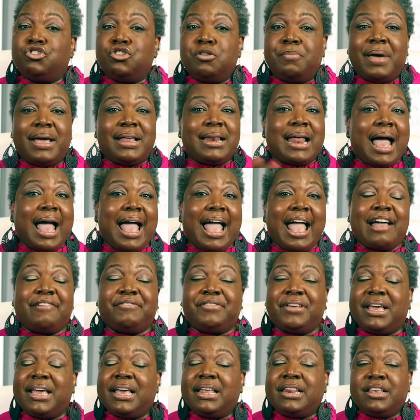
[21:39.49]
You may not
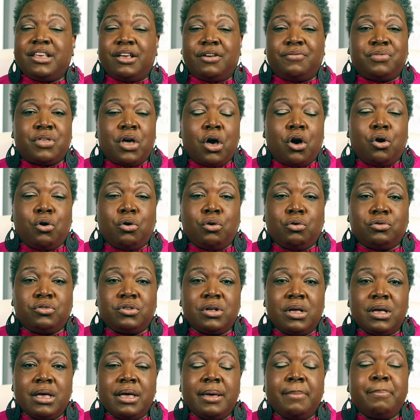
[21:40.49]
have any of those,
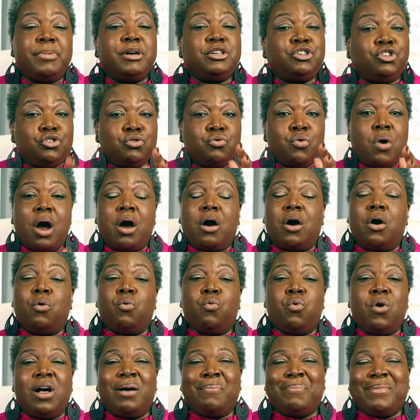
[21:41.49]
but you are a
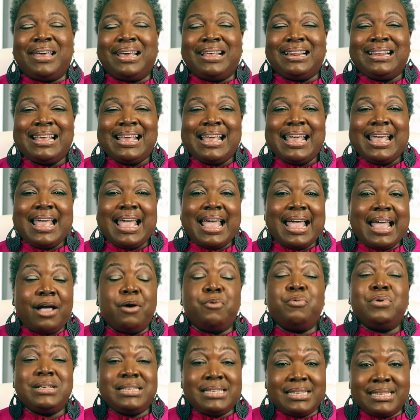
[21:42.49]
woman
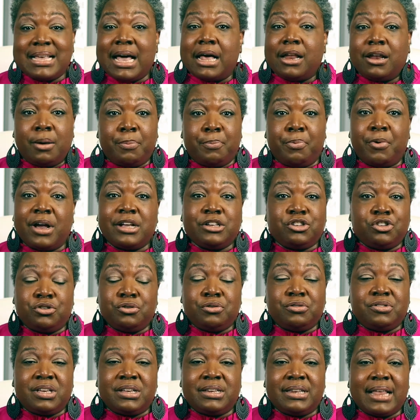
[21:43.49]
and we celebrate
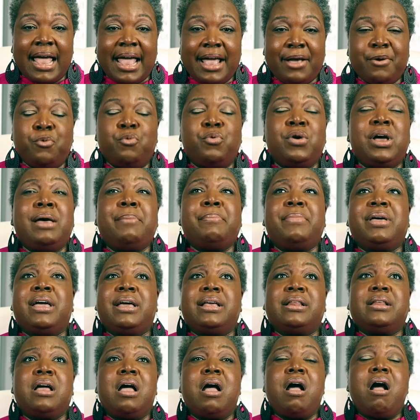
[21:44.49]
you today.
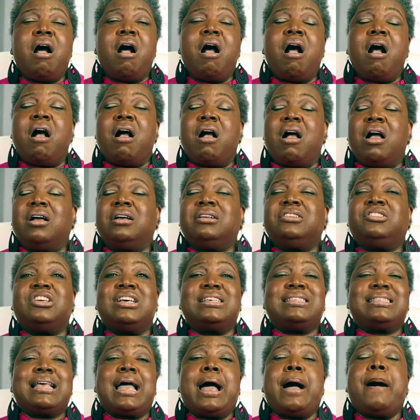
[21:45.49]
Women are
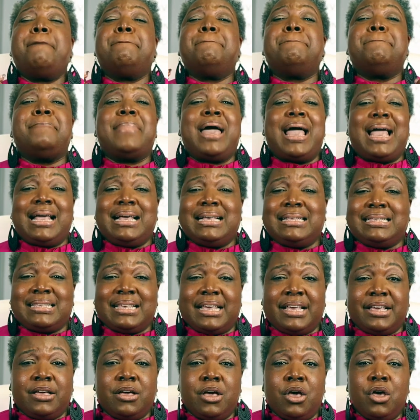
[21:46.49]
just
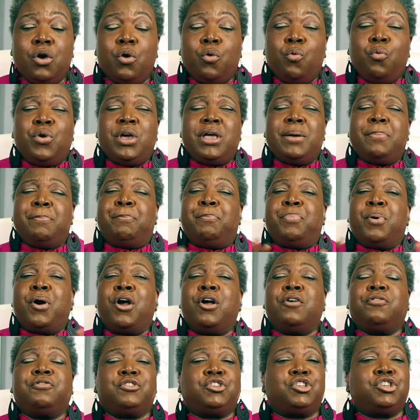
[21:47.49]
amazing. We
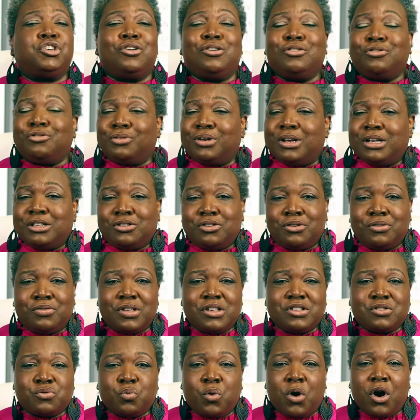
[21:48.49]
birth children into
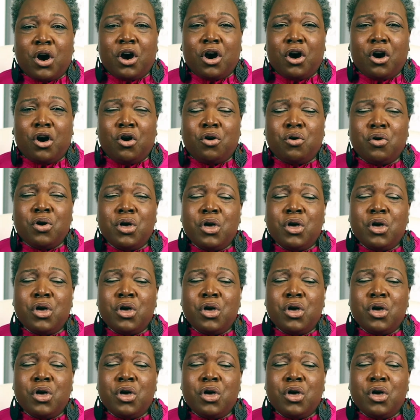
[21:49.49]
this world.